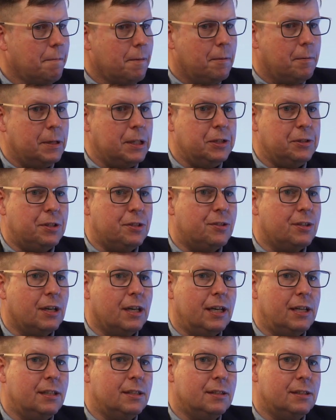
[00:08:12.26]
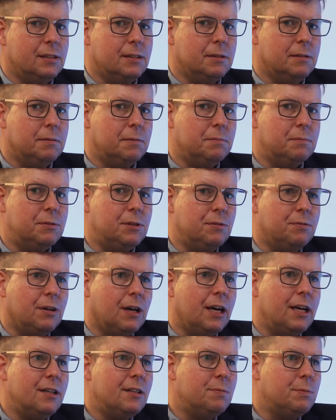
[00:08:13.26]
when you design a
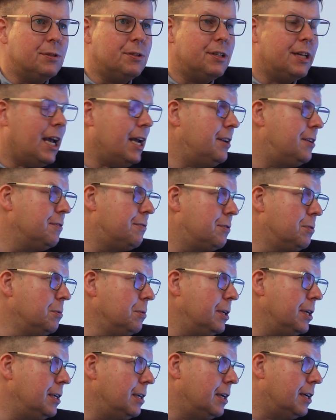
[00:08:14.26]
device with an active cooling,